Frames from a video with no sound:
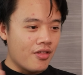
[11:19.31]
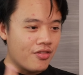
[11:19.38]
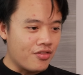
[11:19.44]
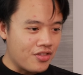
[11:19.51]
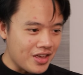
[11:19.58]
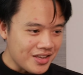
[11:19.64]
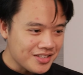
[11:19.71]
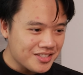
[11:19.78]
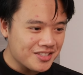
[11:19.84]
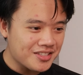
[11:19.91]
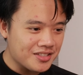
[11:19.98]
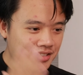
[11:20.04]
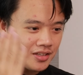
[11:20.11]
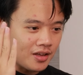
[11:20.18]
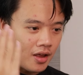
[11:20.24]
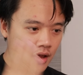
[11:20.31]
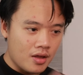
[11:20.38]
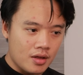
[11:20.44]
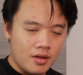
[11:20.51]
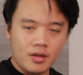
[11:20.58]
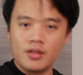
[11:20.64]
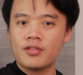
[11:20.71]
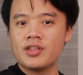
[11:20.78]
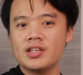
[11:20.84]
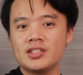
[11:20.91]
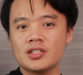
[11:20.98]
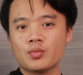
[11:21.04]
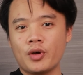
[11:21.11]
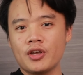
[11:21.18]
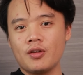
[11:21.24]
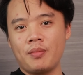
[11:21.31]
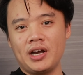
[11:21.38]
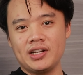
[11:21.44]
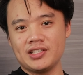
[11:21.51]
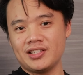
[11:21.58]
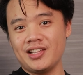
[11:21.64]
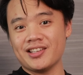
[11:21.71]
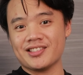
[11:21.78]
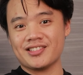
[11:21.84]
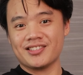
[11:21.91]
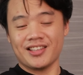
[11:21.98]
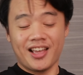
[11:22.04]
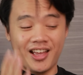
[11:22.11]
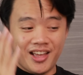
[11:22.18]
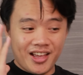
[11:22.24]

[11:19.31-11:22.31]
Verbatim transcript: this this is why you buy this lens